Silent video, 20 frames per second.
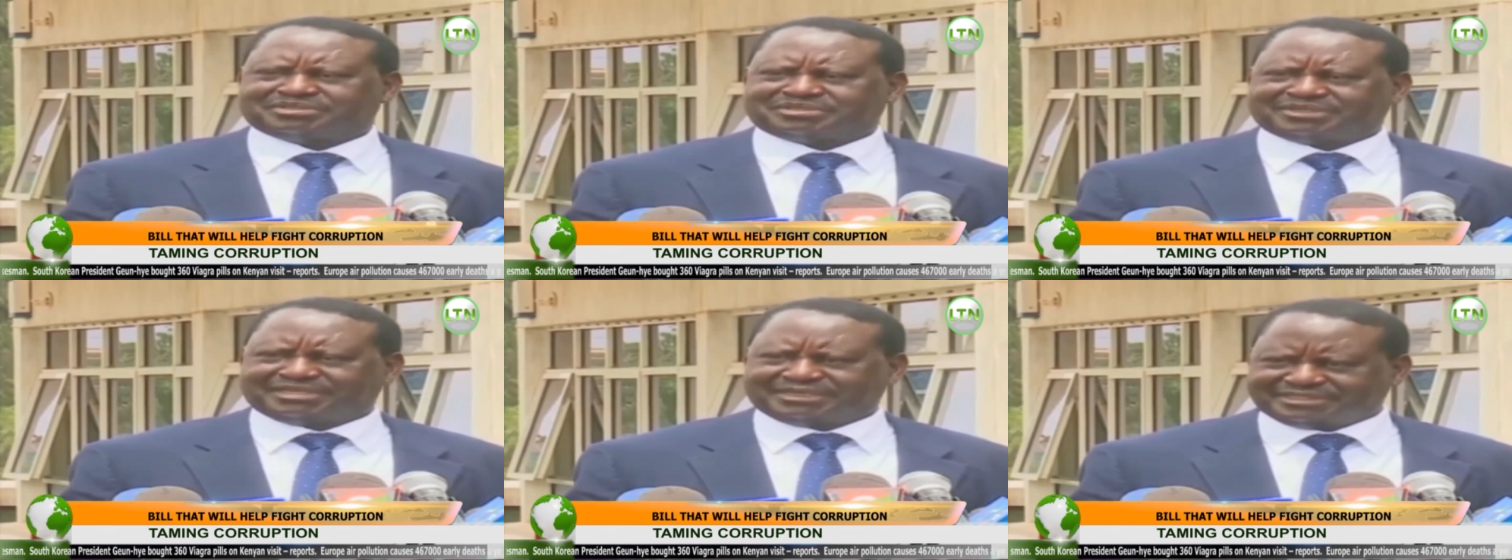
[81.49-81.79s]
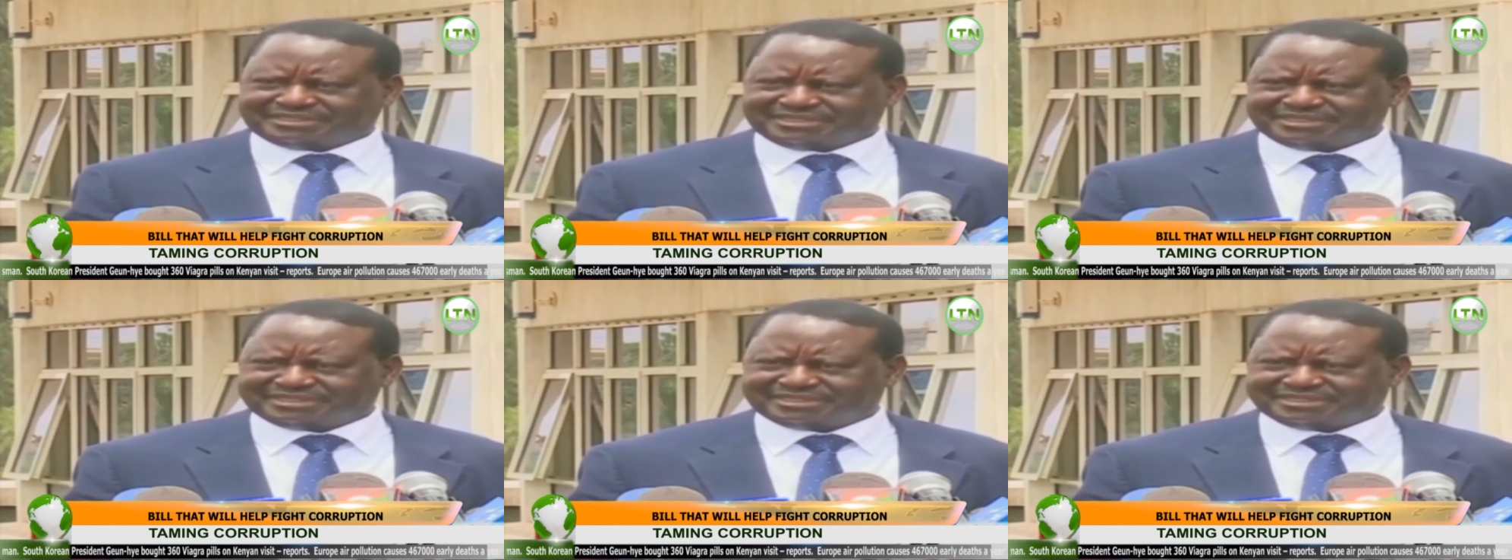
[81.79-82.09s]

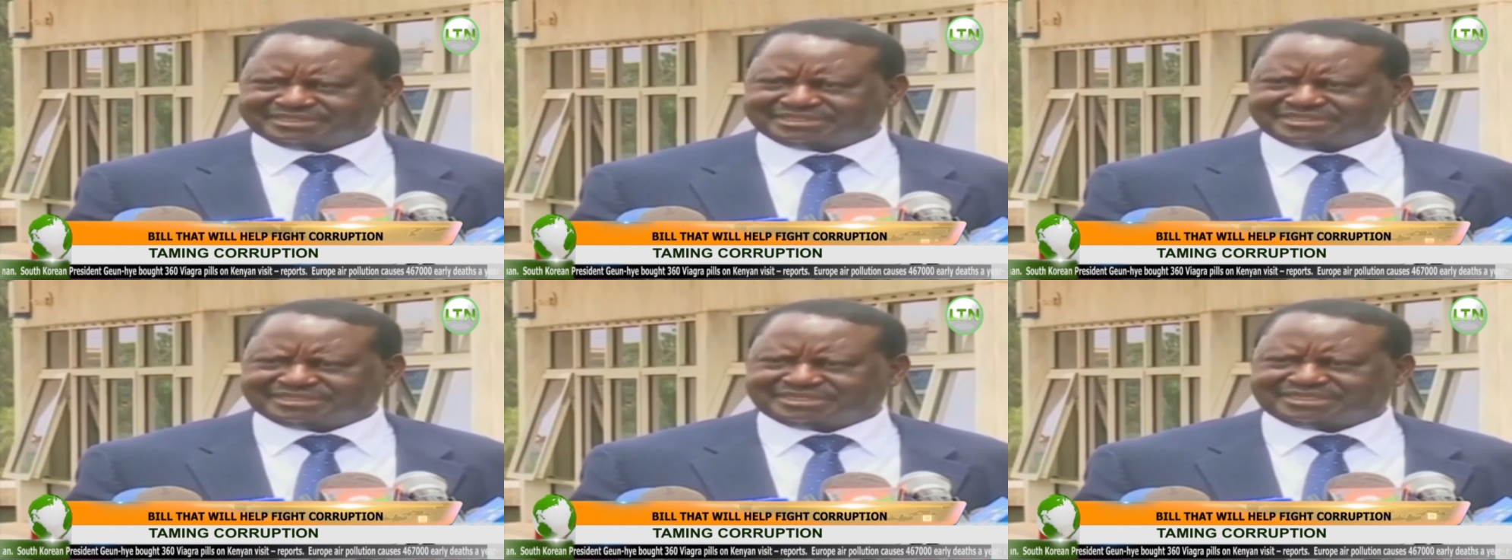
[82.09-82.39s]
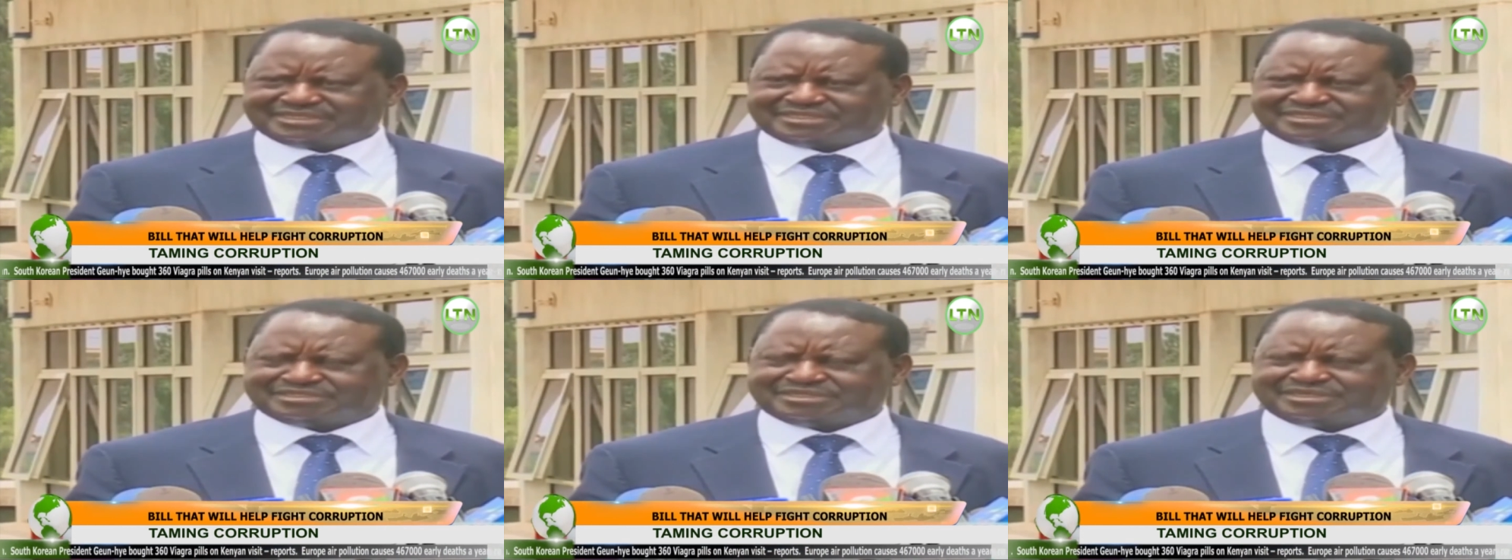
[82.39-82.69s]
present it
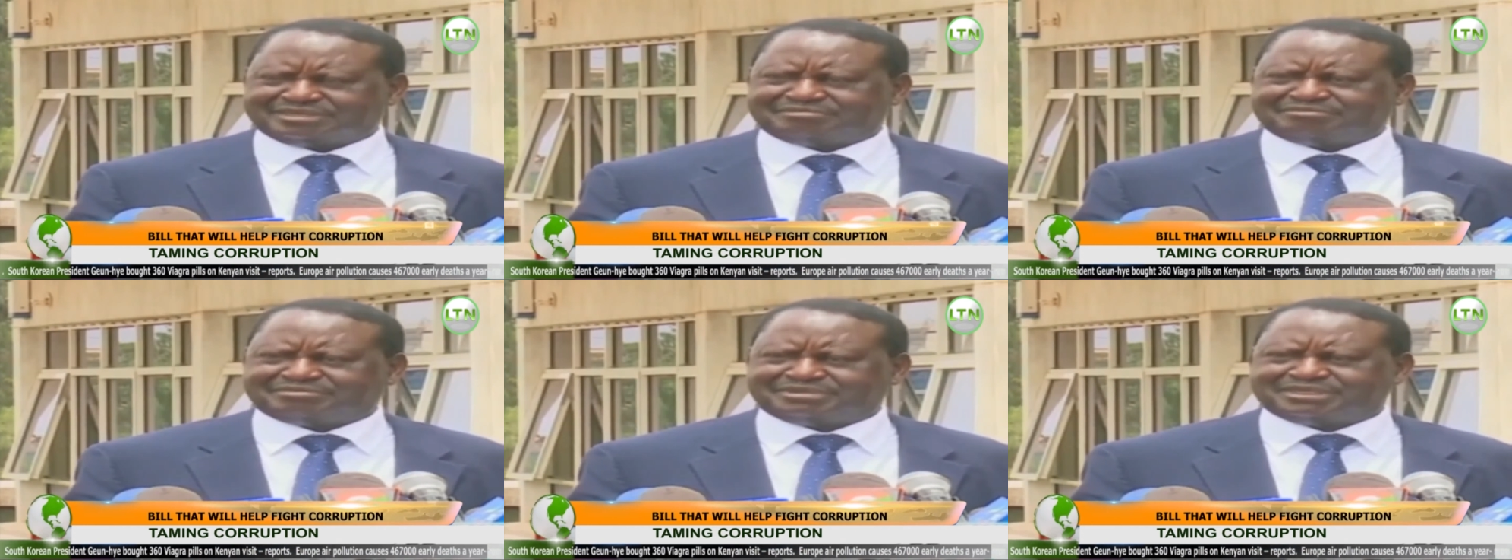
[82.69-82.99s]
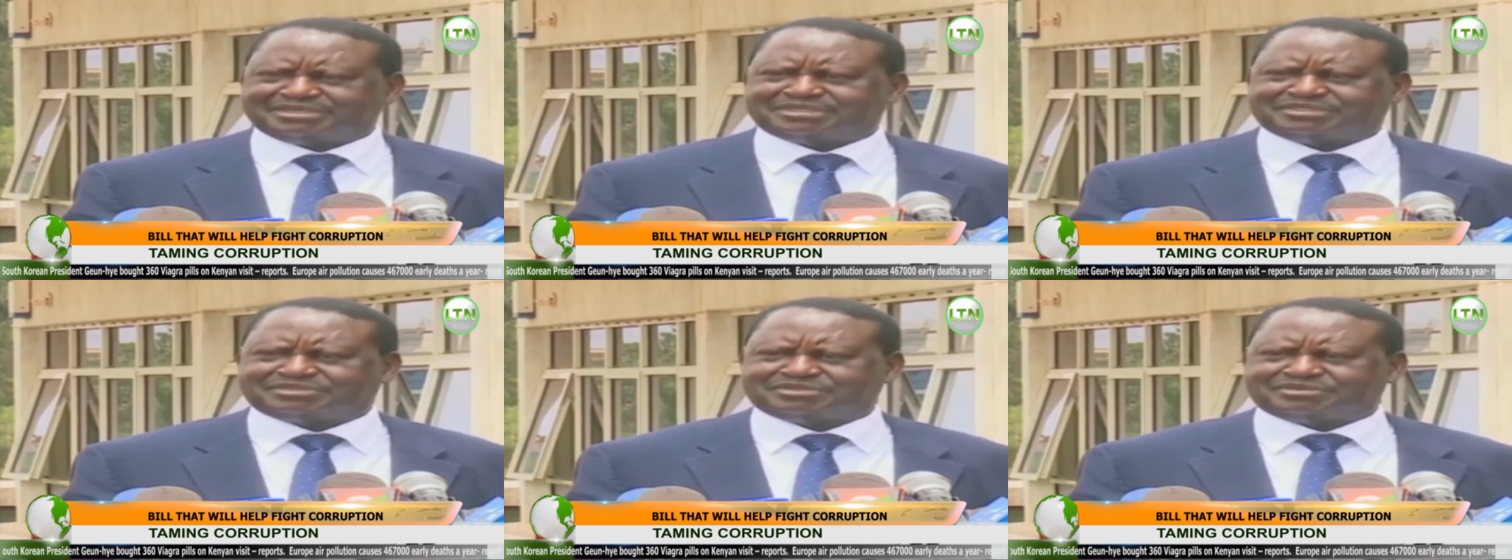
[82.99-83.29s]
as
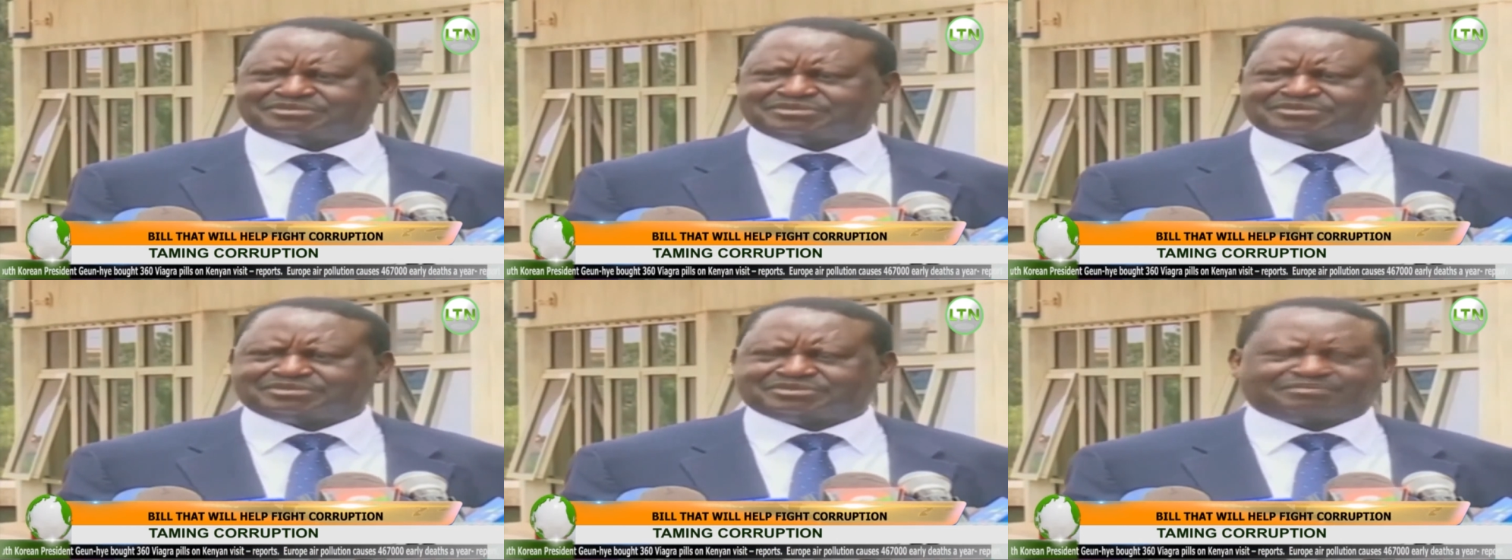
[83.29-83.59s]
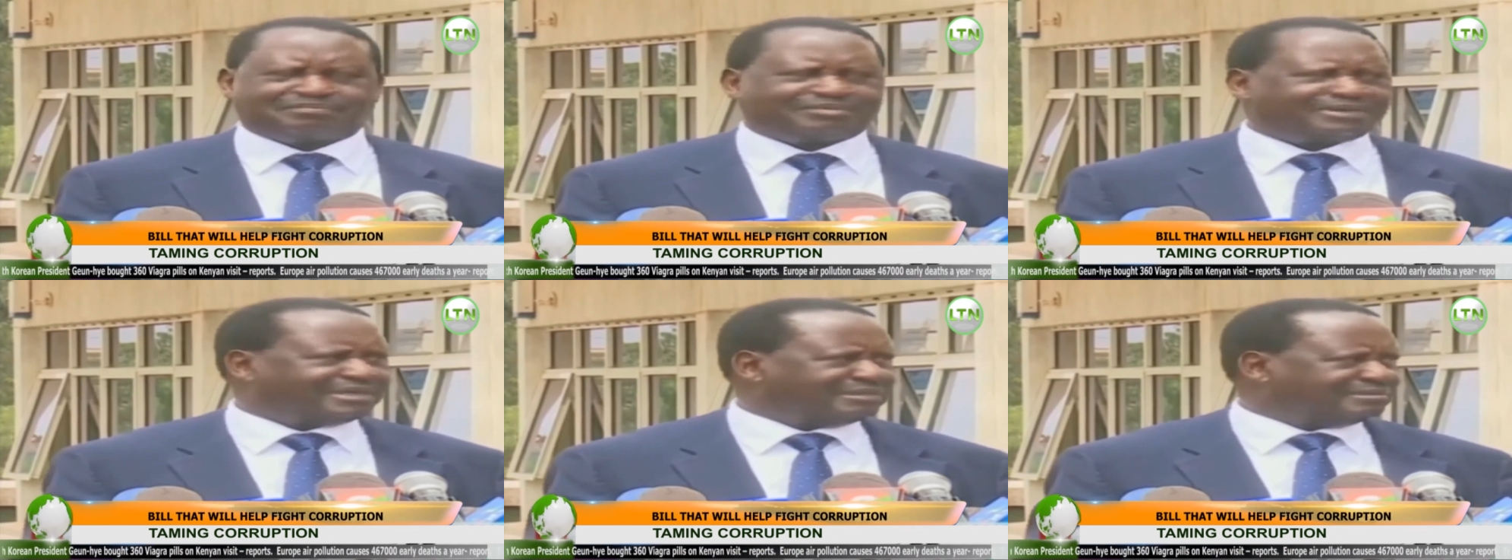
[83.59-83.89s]
a bill
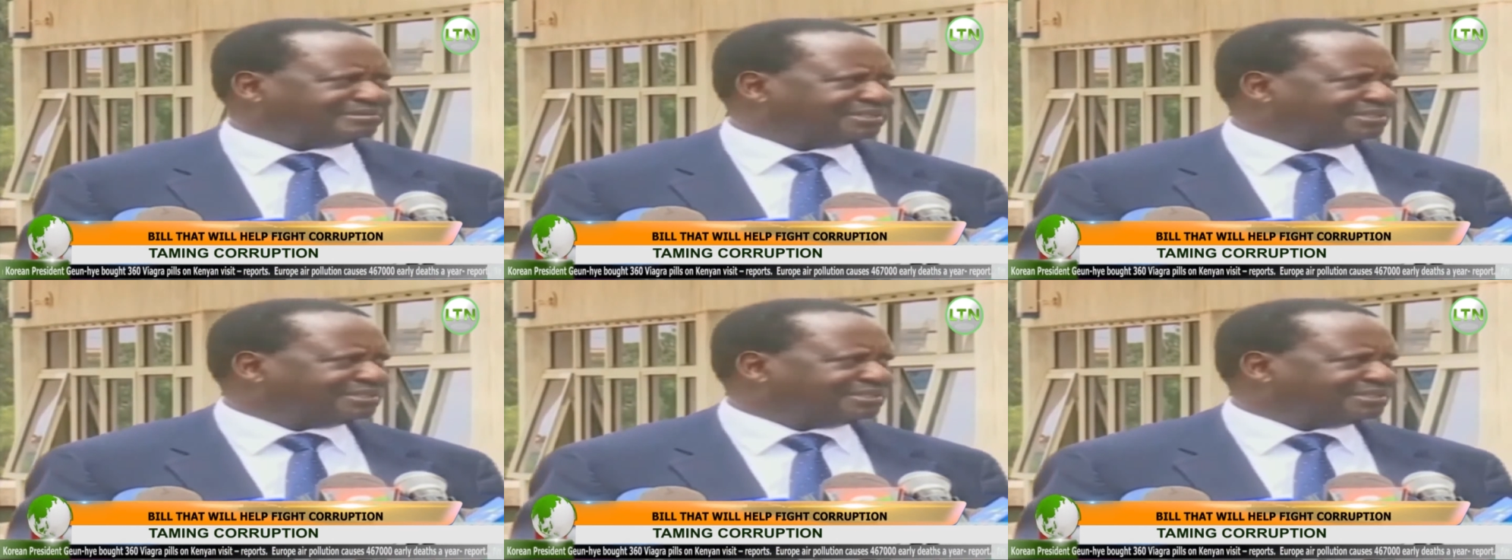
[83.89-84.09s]
to, to